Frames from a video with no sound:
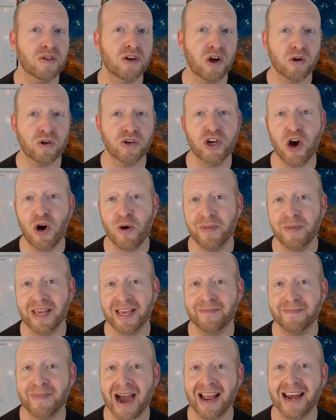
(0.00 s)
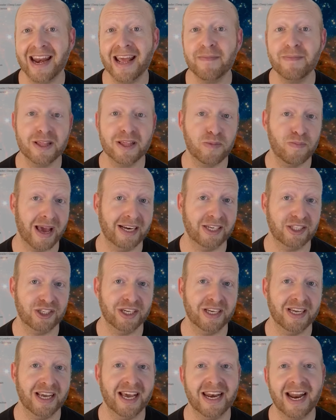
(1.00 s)
who don't know me, my name is
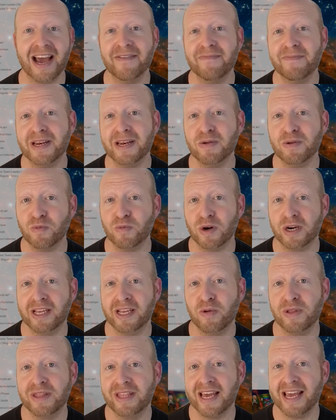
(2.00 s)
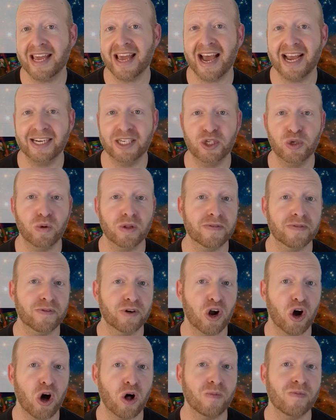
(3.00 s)
Benji, and I've been working with AI tools
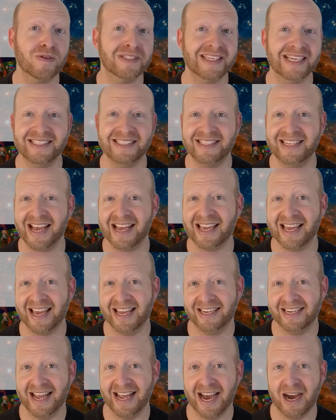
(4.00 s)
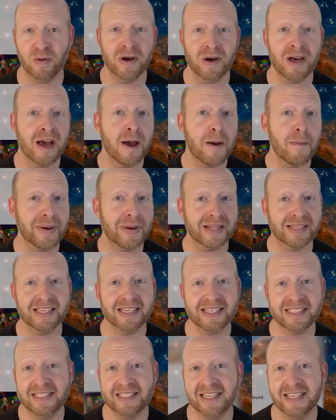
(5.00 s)
for almost a decade now,
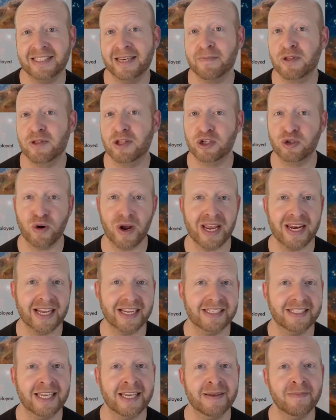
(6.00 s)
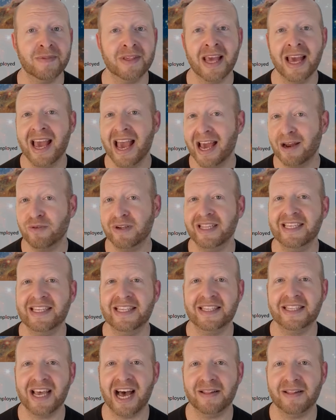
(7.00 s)
building systems, training teams, and
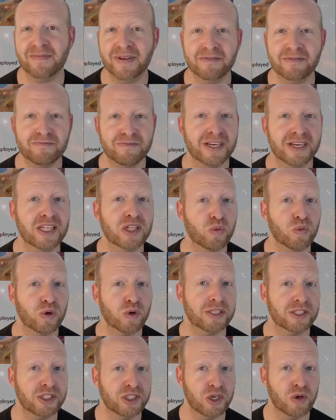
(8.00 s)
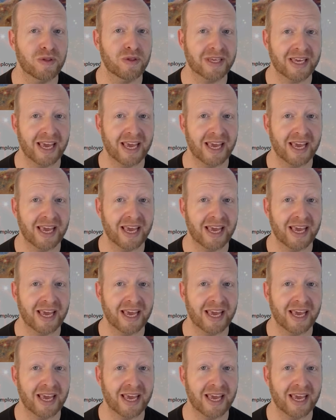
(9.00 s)
really solving real-world use